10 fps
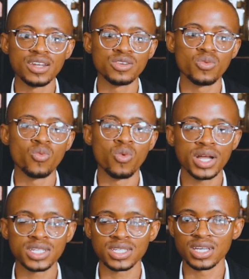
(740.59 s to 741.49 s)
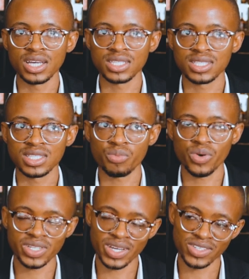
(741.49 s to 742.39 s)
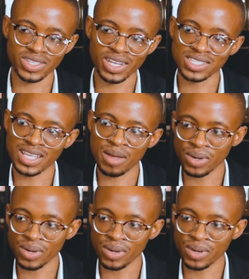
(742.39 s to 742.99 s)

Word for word: and what is the protection that is